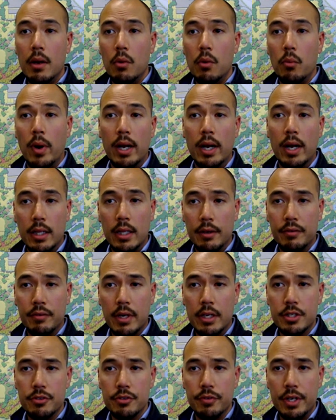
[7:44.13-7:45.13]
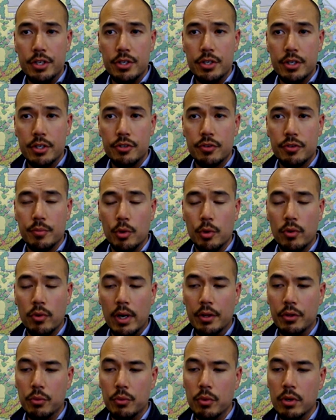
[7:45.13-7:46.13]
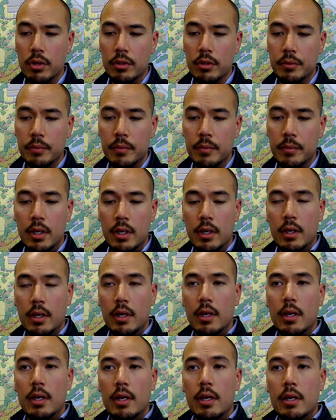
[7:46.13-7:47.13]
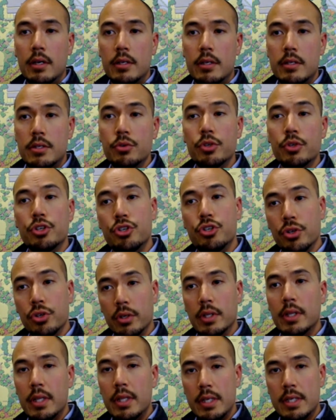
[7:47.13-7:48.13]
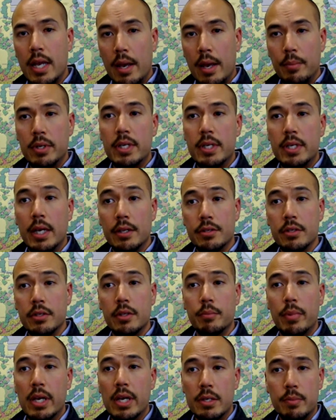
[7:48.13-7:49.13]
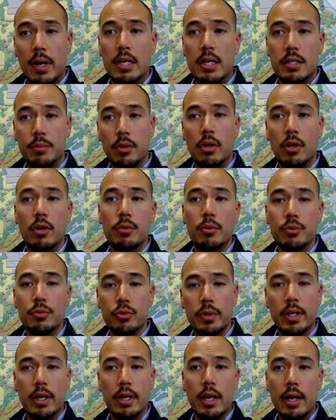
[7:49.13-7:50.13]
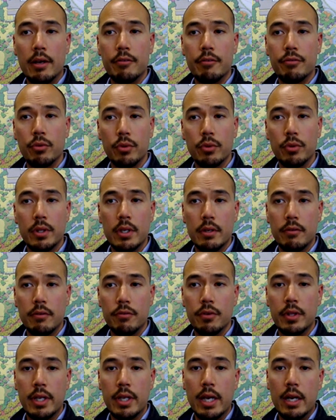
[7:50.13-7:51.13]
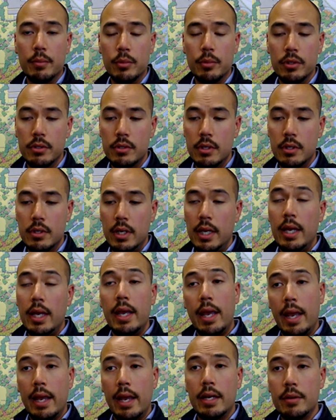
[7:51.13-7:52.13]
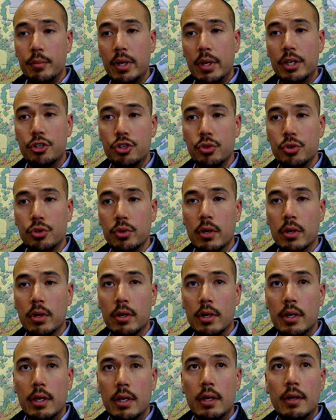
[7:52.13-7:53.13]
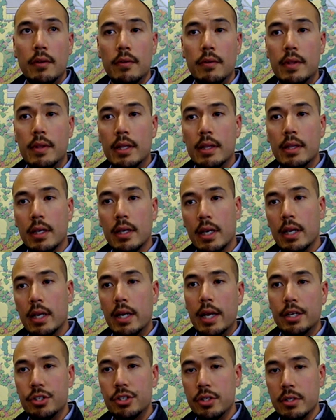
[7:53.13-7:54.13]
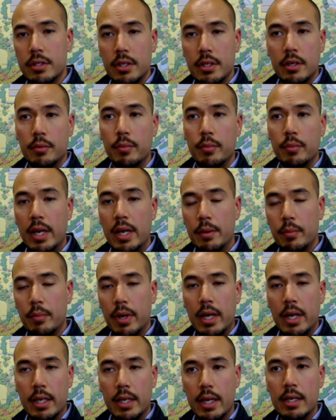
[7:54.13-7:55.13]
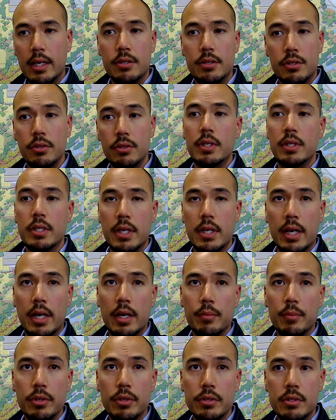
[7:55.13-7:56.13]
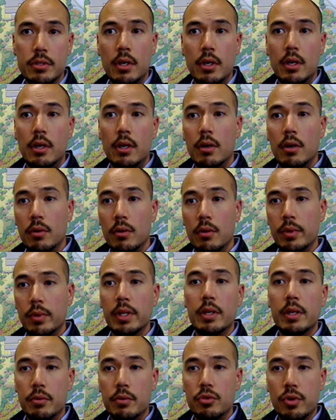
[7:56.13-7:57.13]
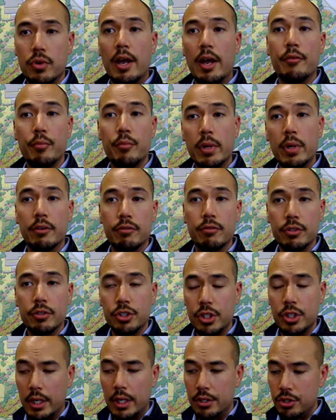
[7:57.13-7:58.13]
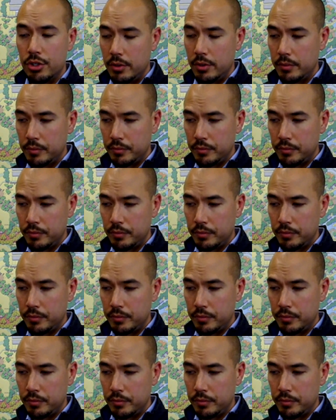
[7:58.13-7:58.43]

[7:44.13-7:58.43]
wildlife conservationists from around the world, to ensure that these habitats are the best possible homes we can have for the animals, and to make sure that the connections that are made by guests to these animals really drive meaningful change.